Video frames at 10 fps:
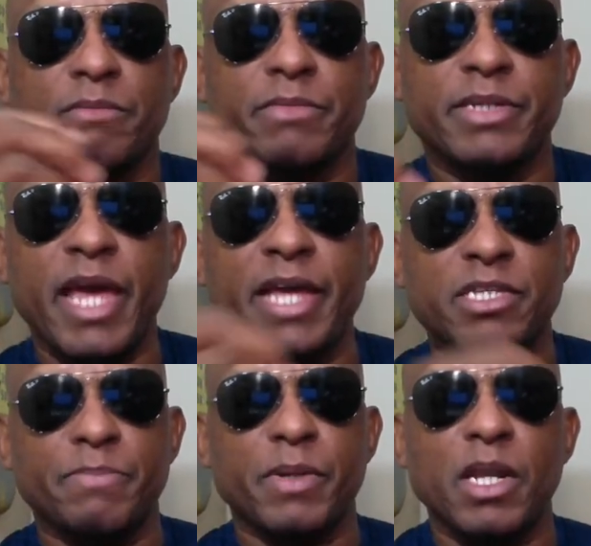
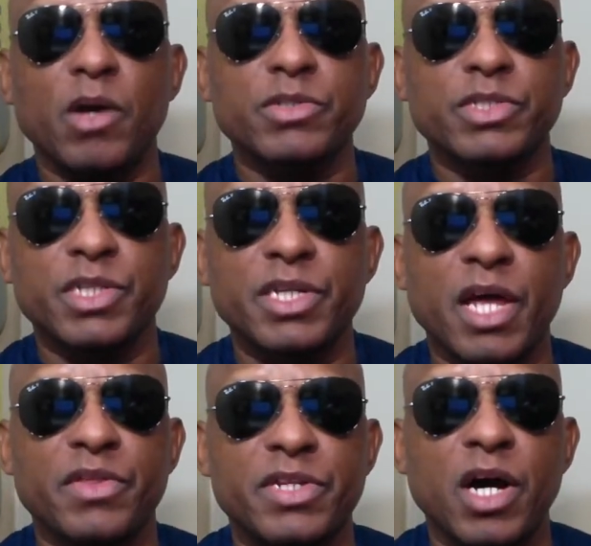Nancy Pelosi is
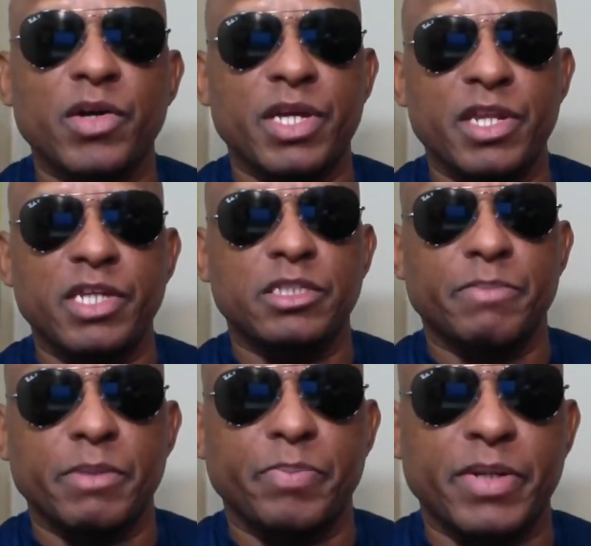another donkey needs to
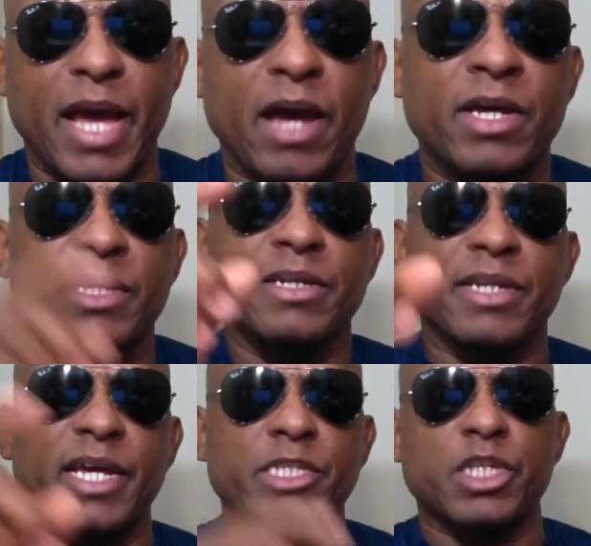be put out.
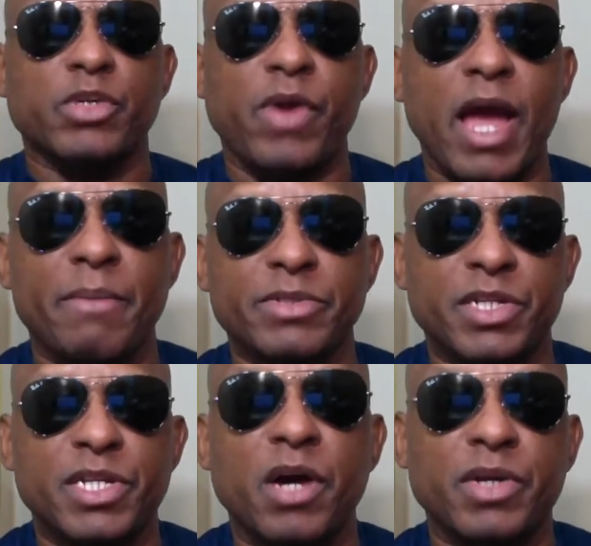Lindsey Graham is
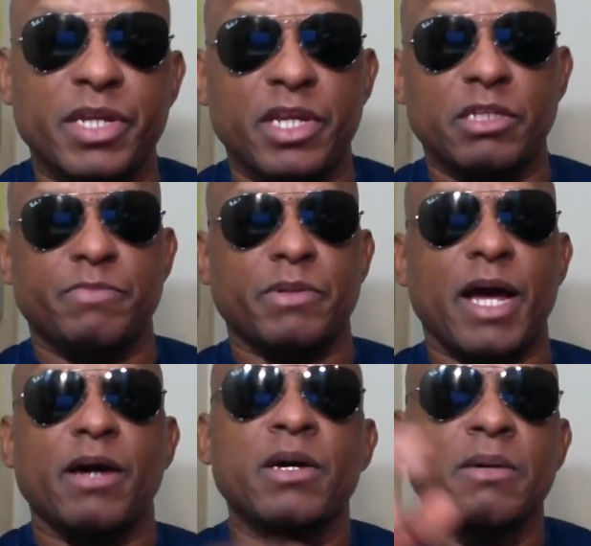a donkey needs to put
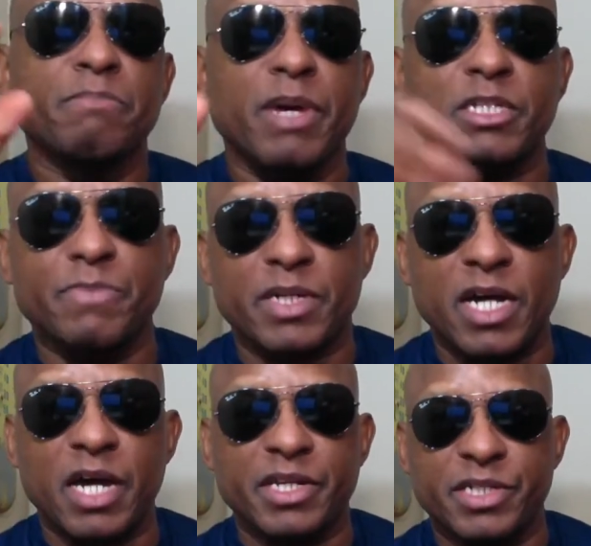out. Mitch
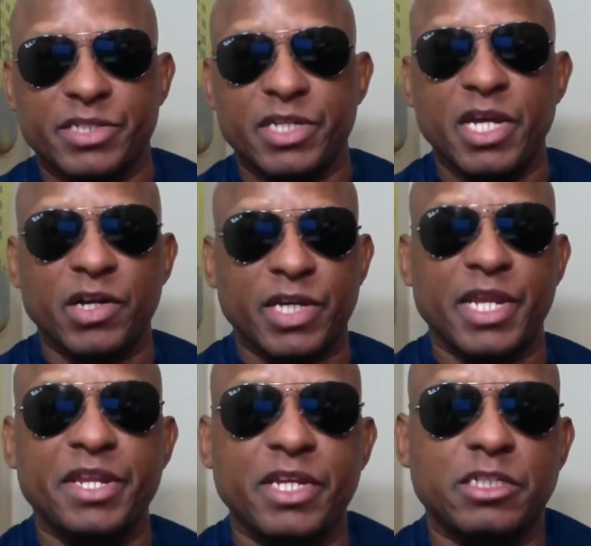McConnell is a donkey
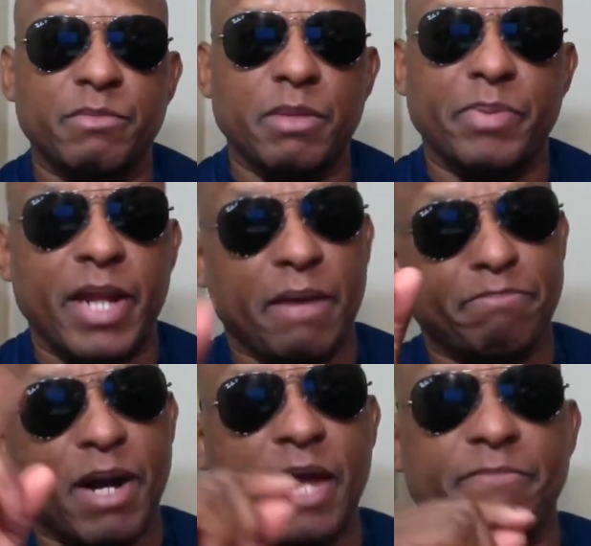that needs to be put
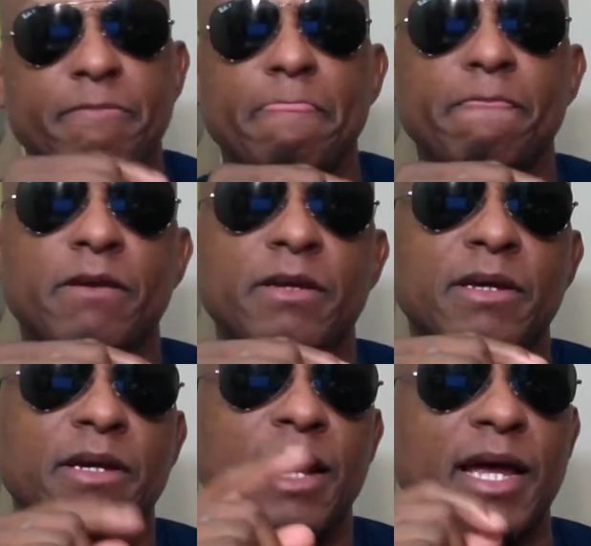out. But
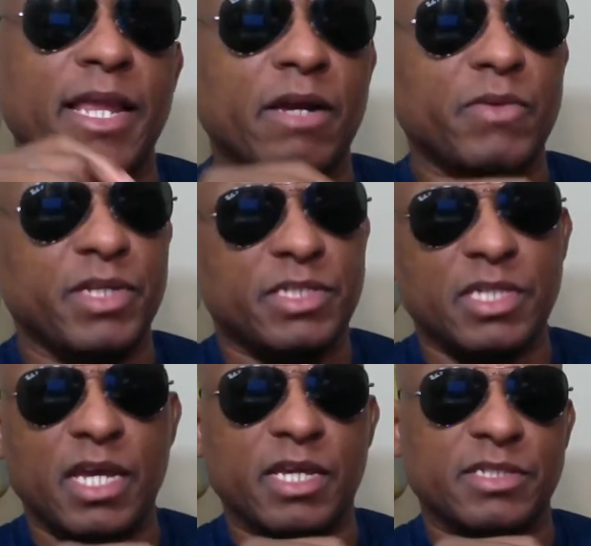I like what he
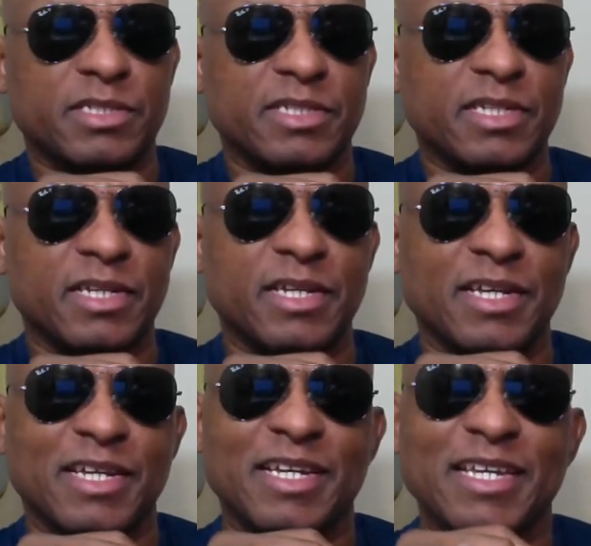says.
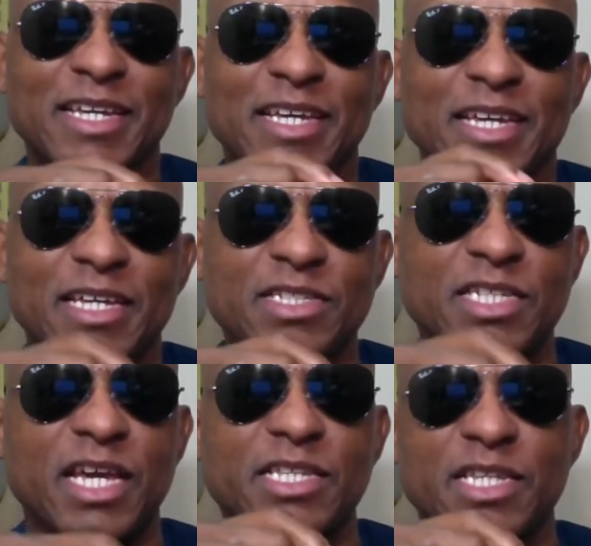He
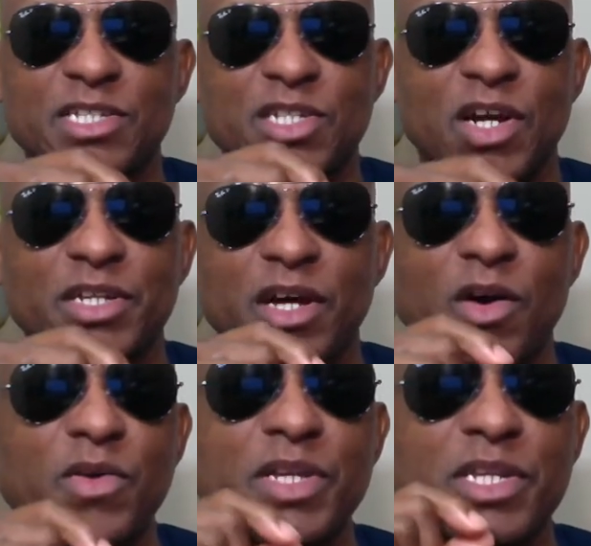says that Charlie, the
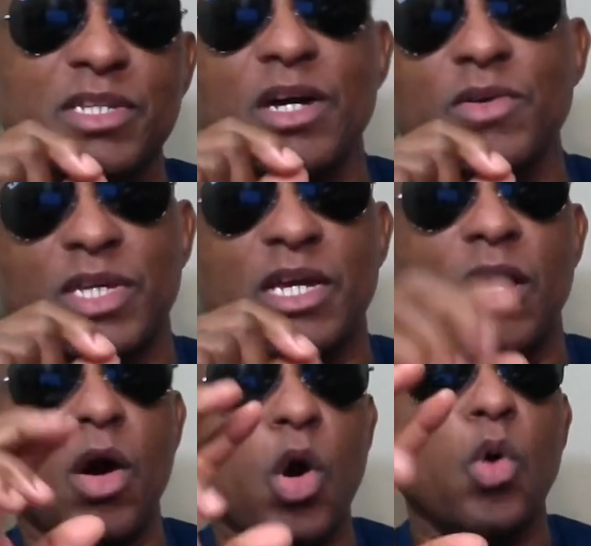only donkey,
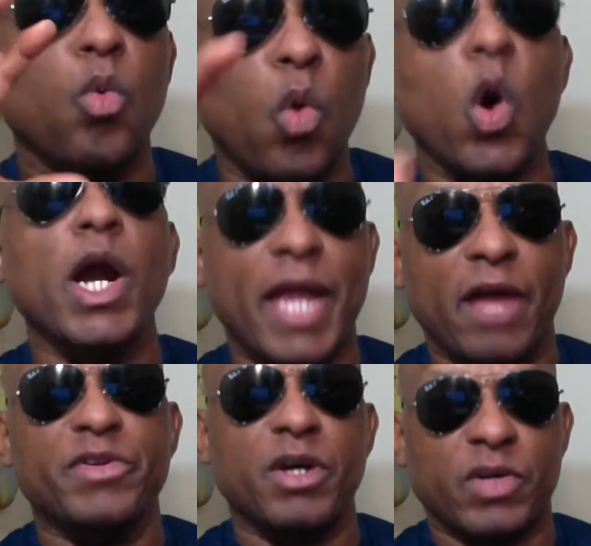old,
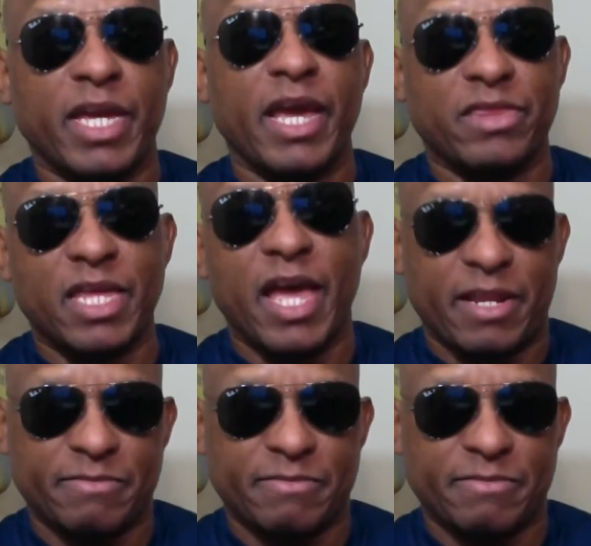worn-out donkey at that,